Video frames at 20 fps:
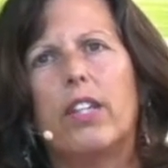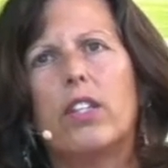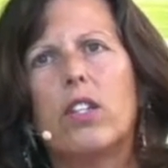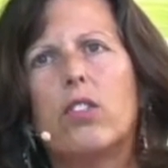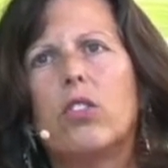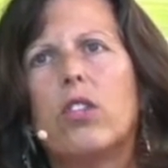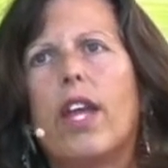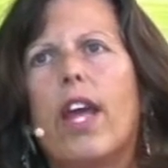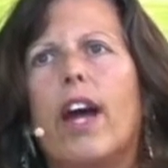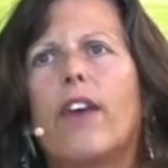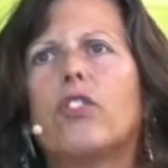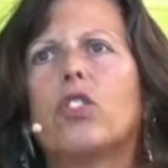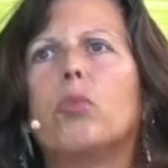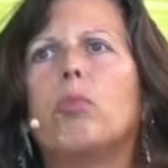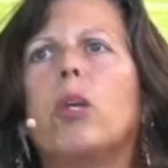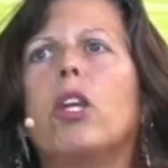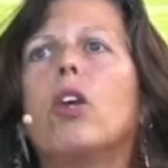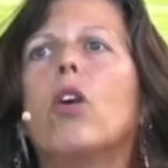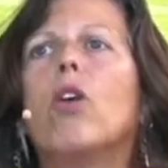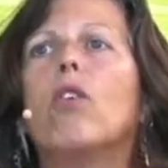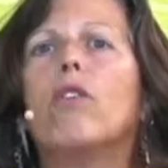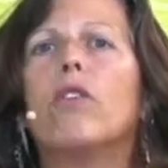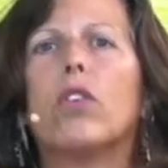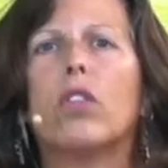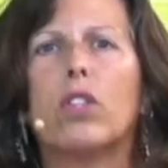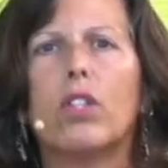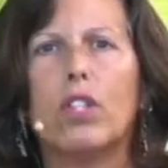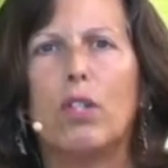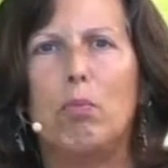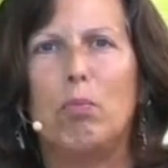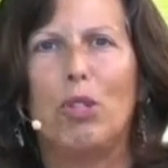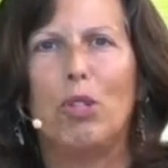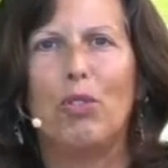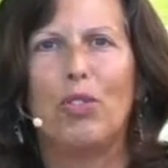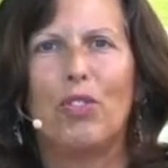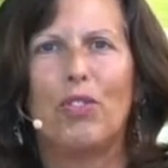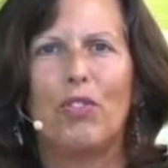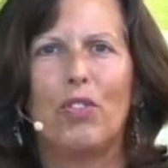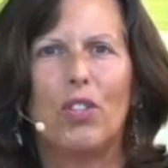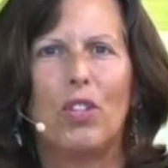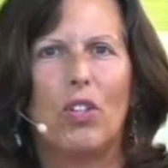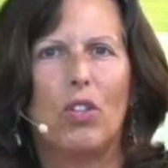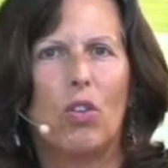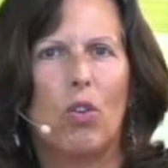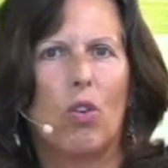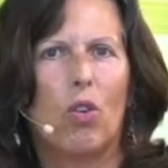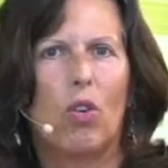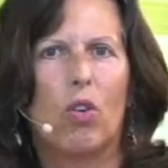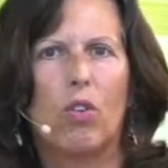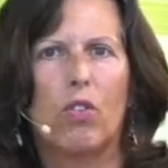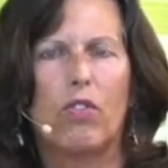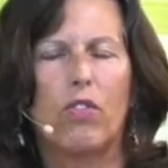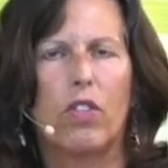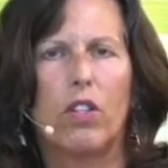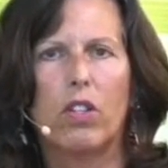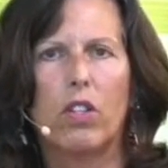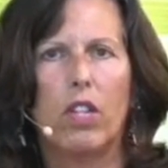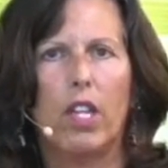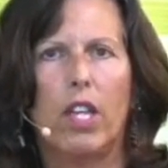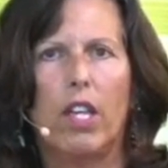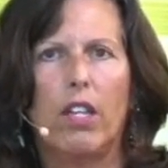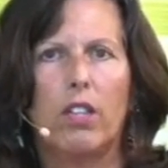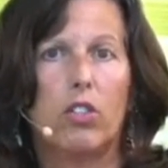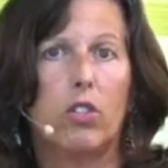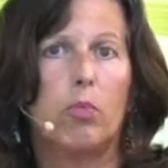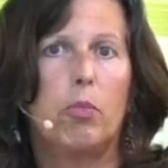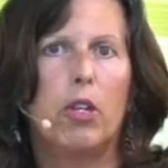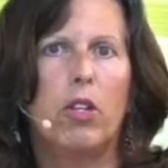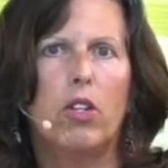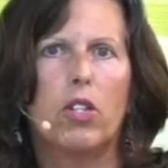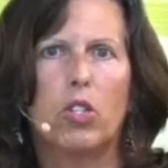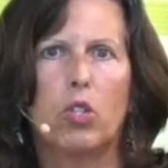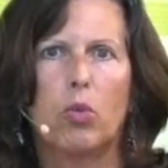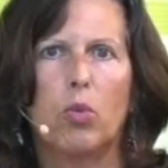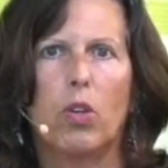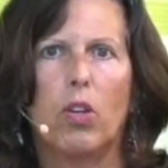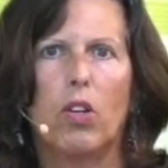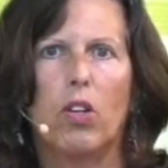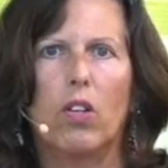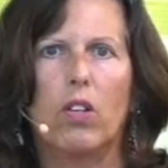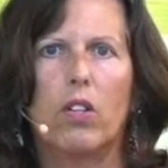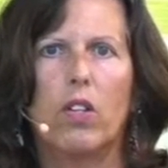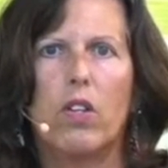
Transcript: It doesn't have to be overtly beautiful or overtly spiritual.